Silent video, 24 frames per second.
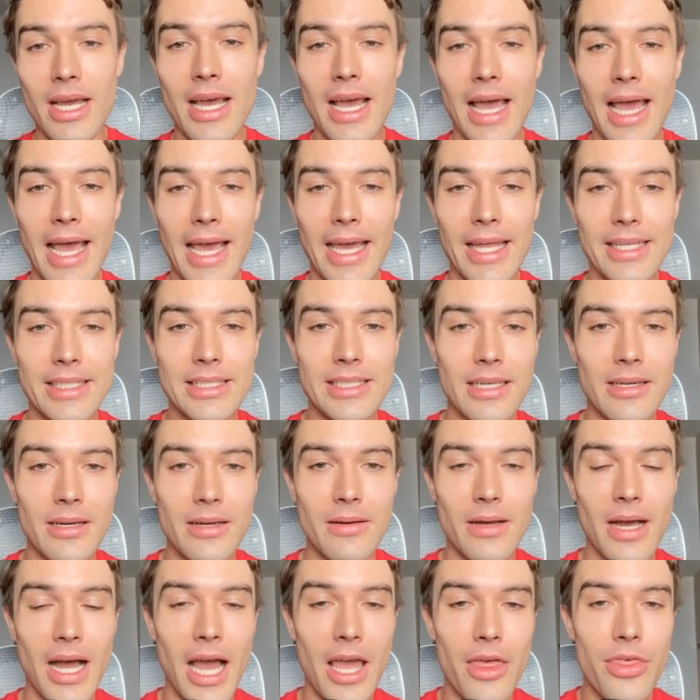And
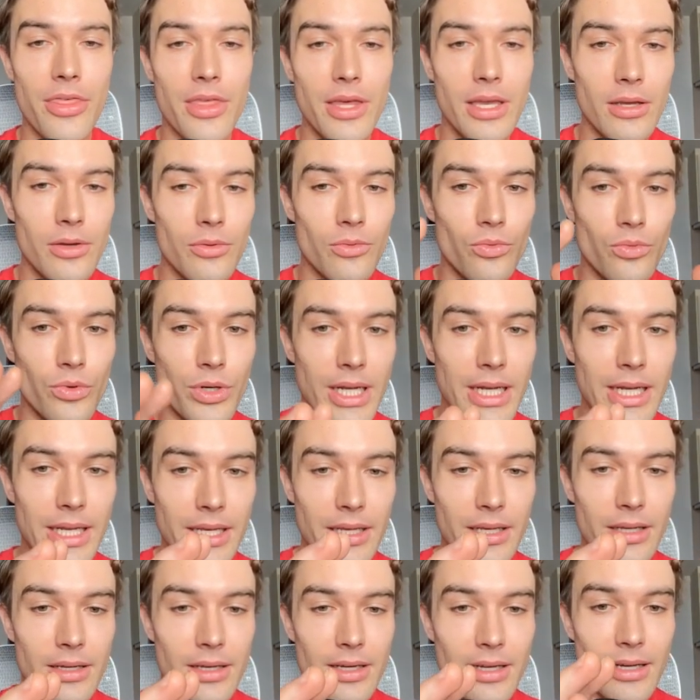I think
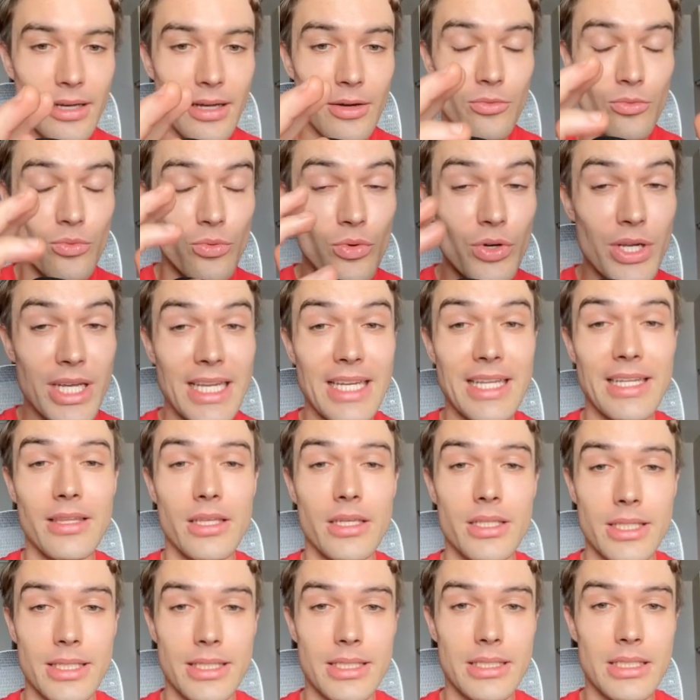really
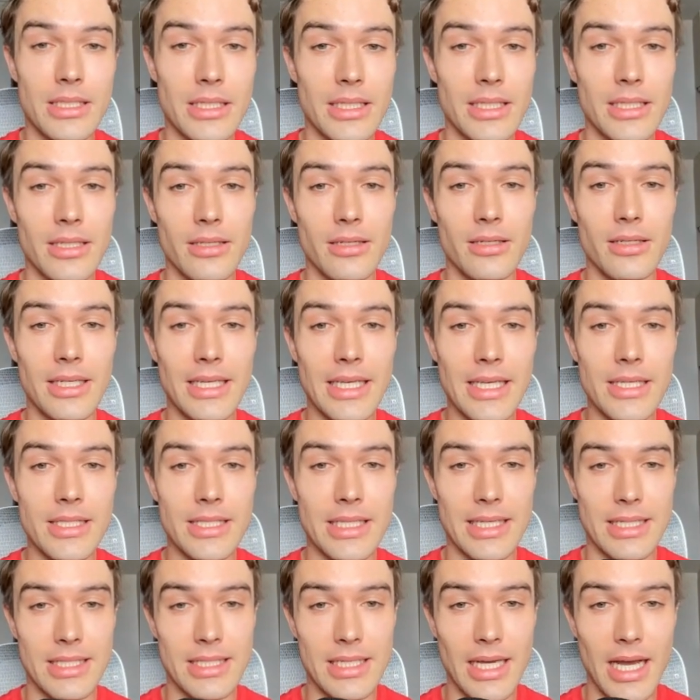this is the
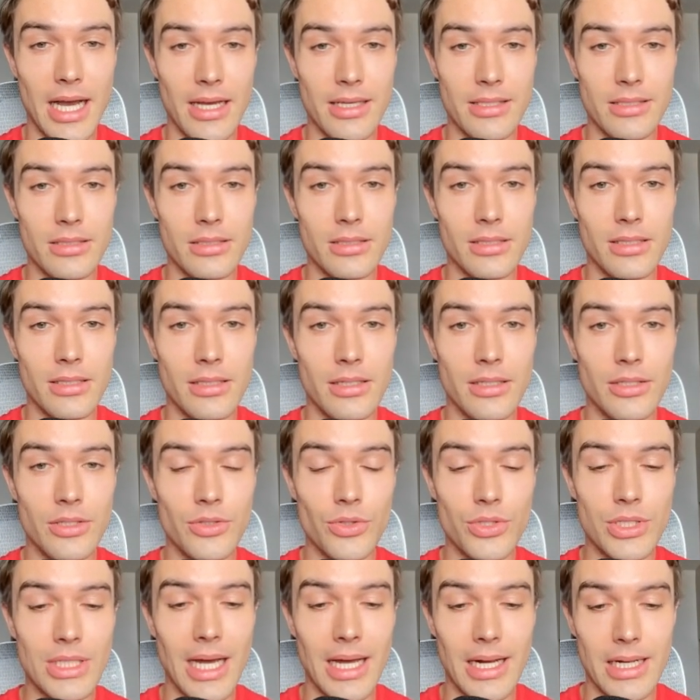easiest SaaS
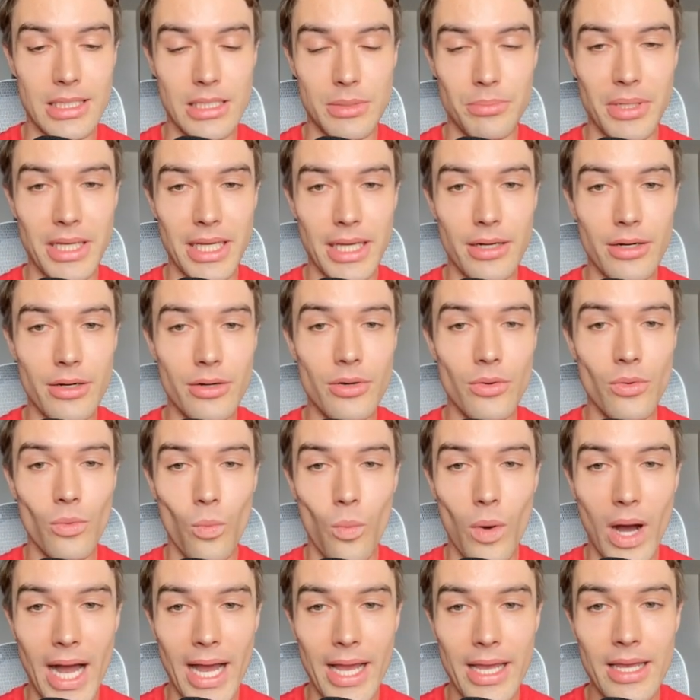to start as a beginner.
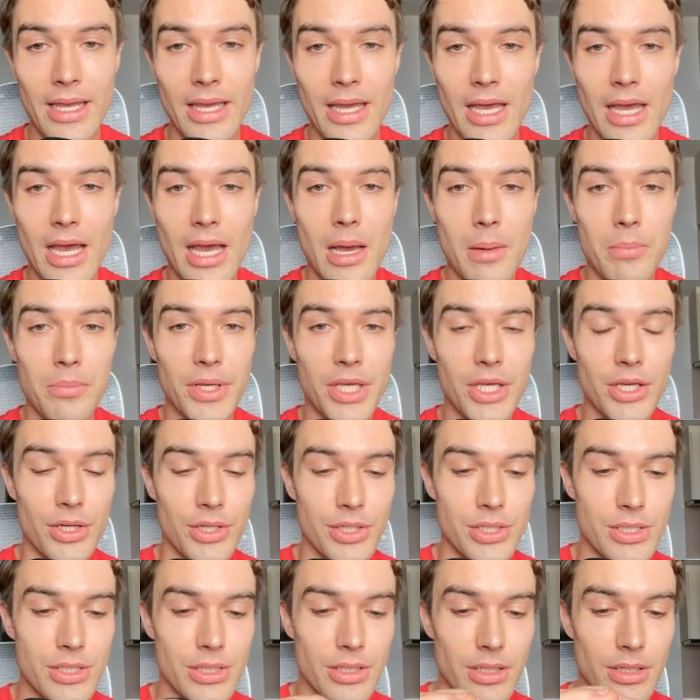Why?
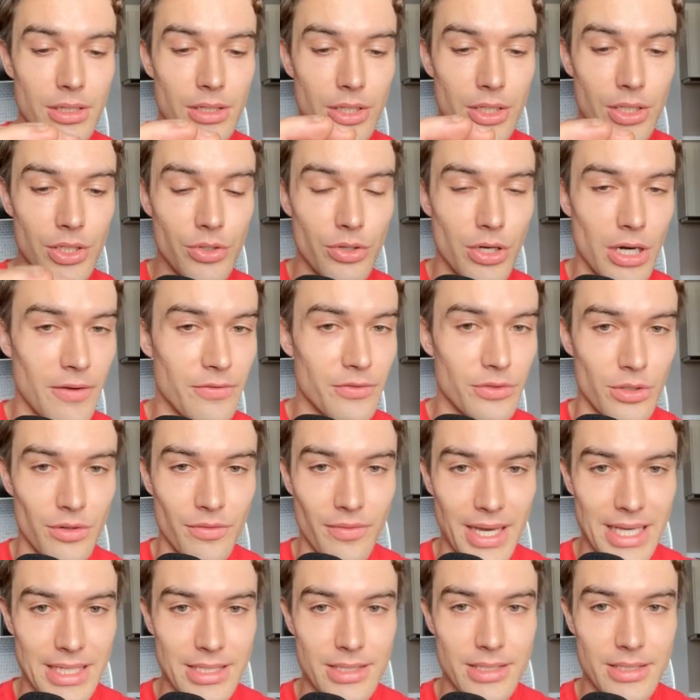Because you don't have to
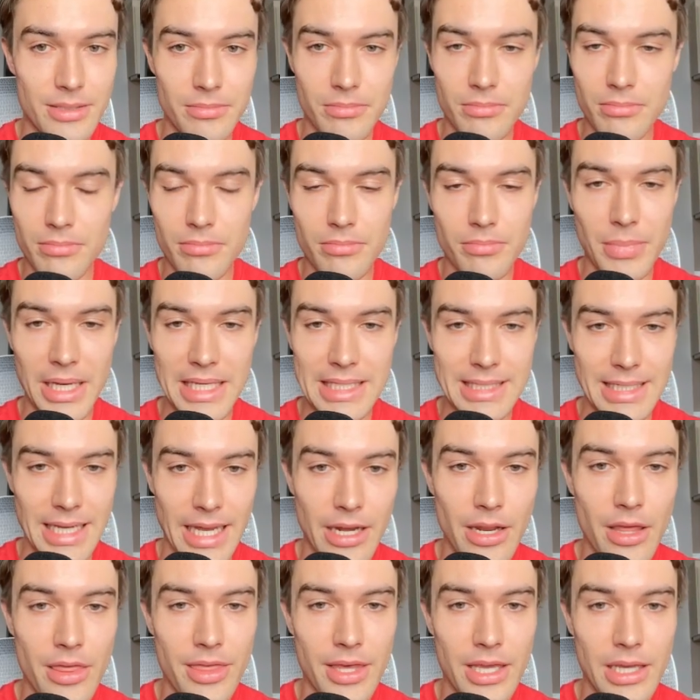invest basically
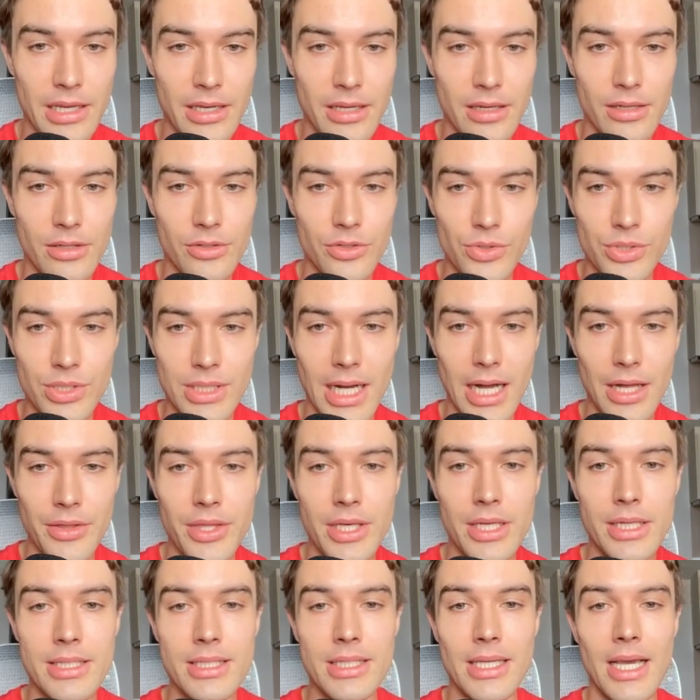anything to start
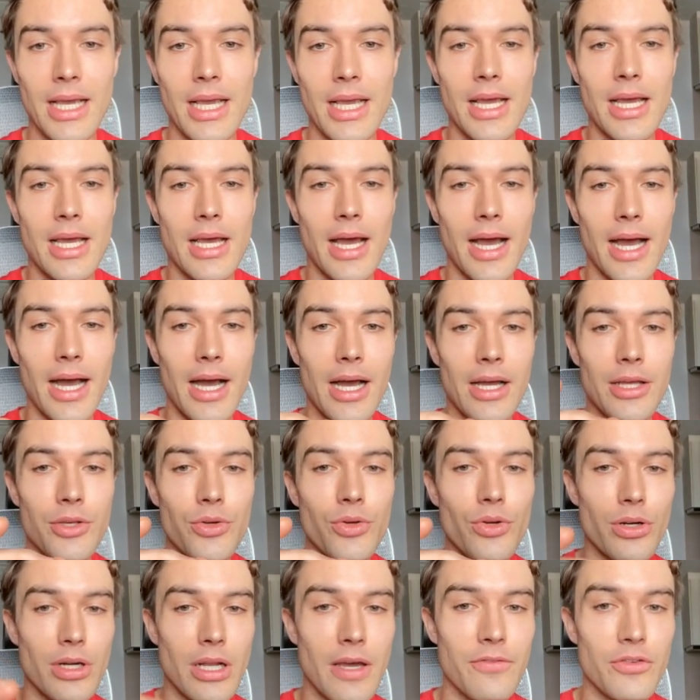this. You
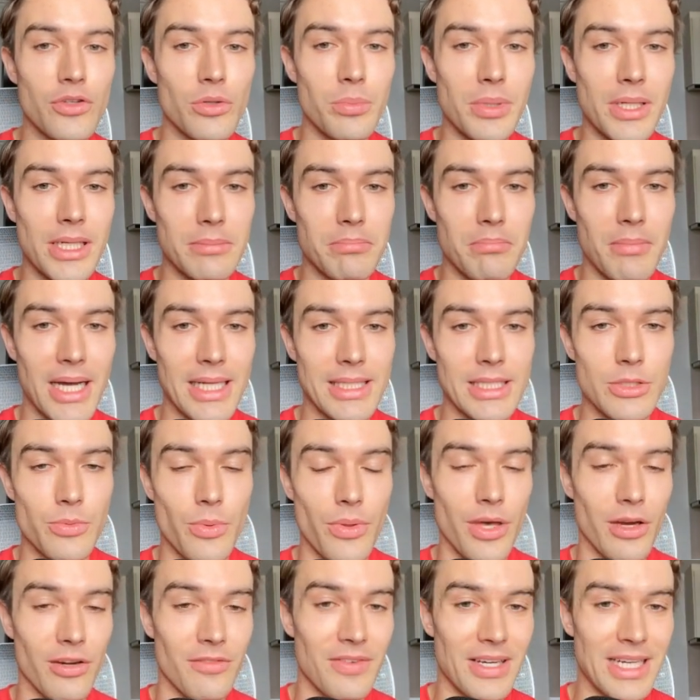don't have to build months
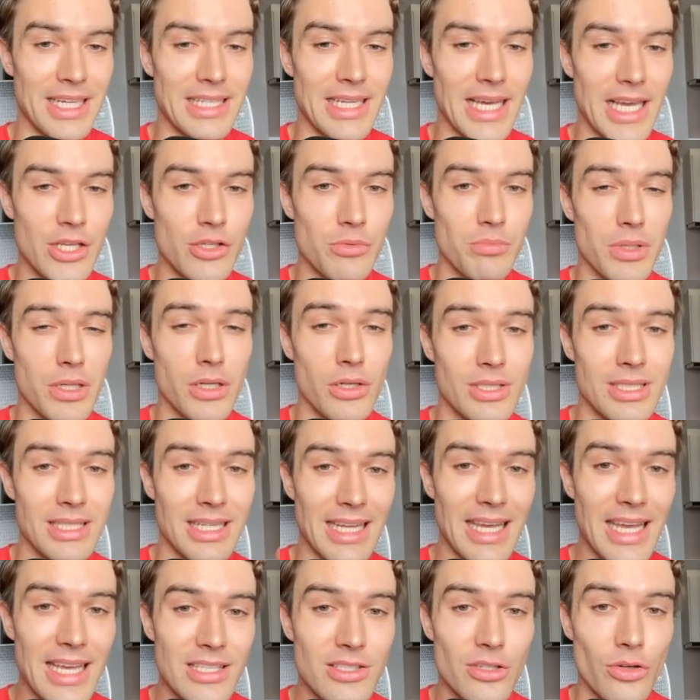without validation because it
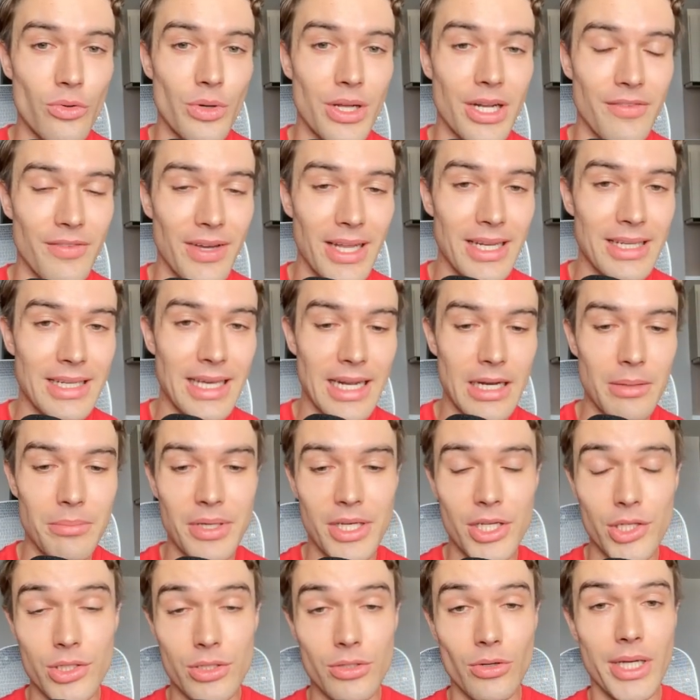is already validated,
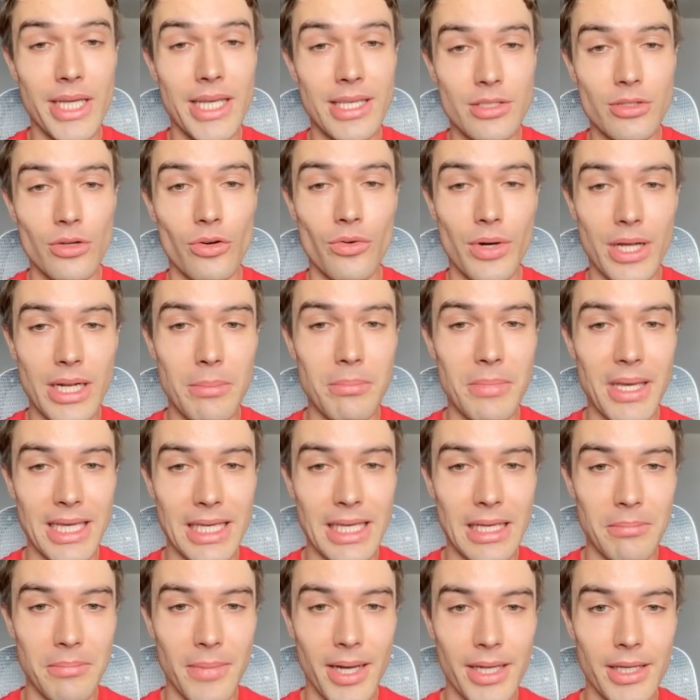because it is already
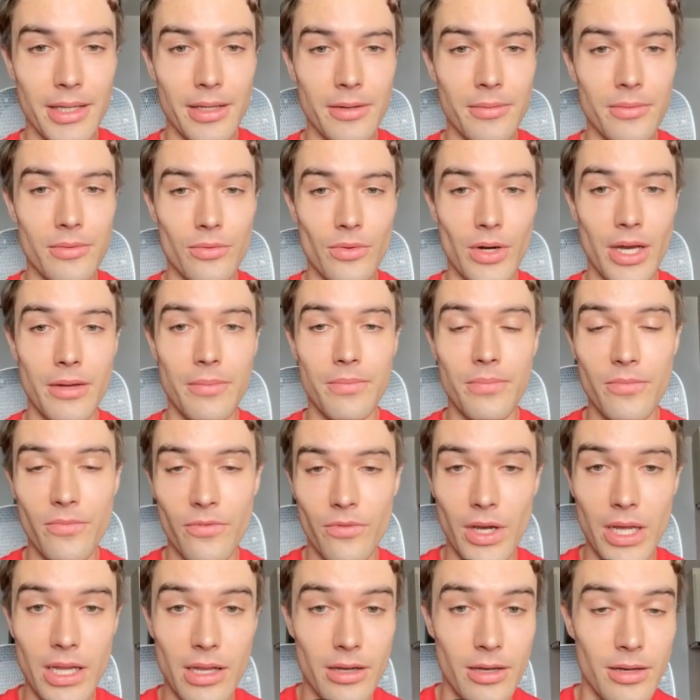making money, right?
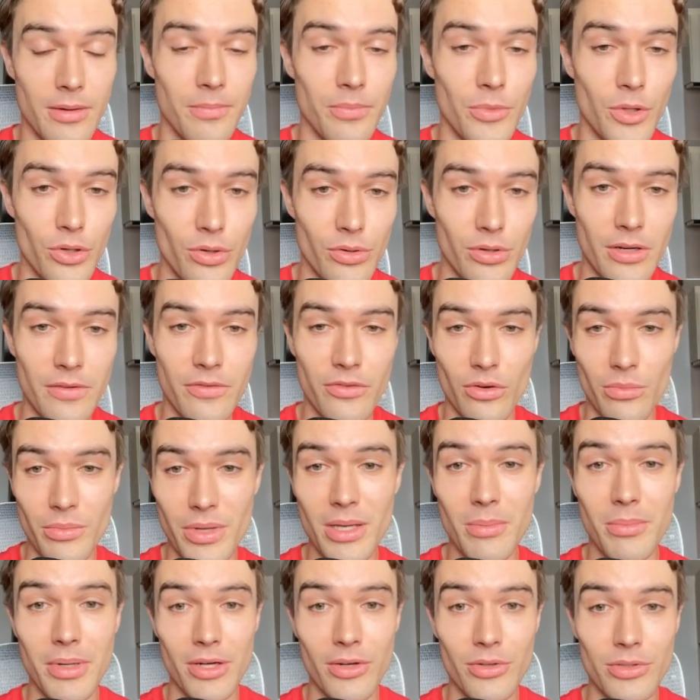Not only for
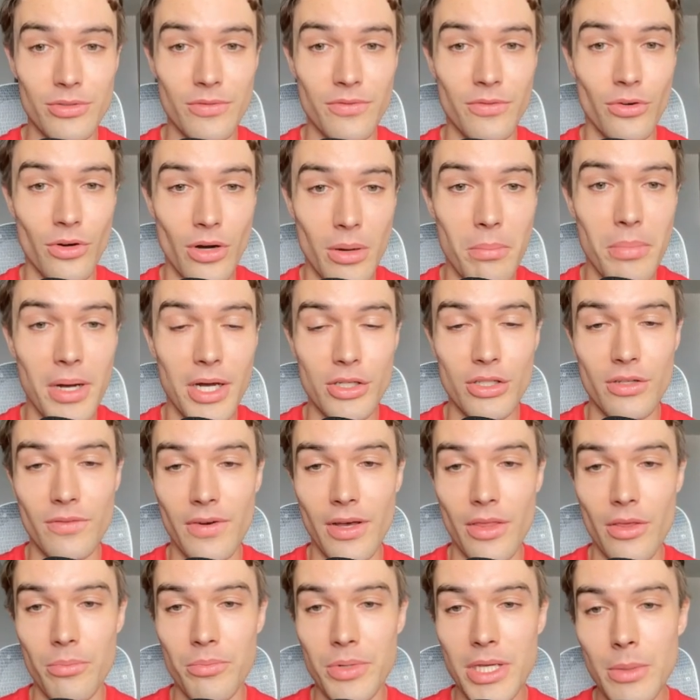me, but also for a bunch of
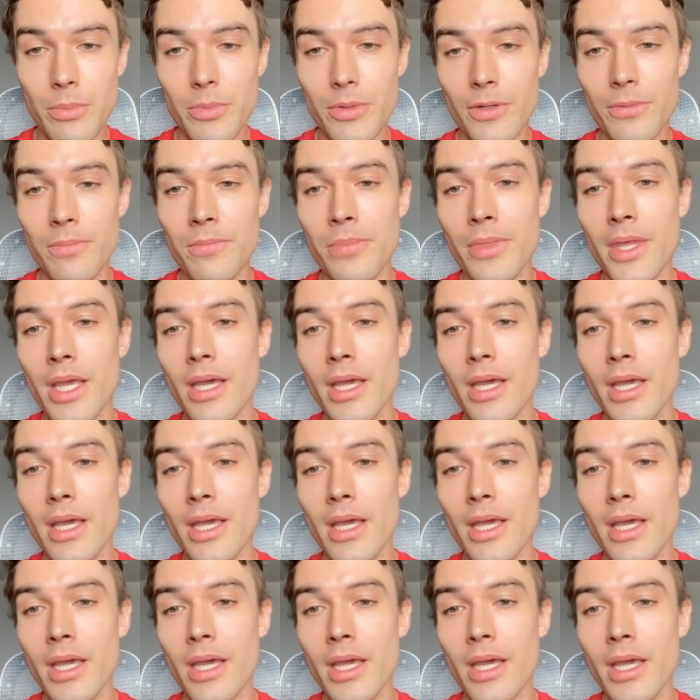other people.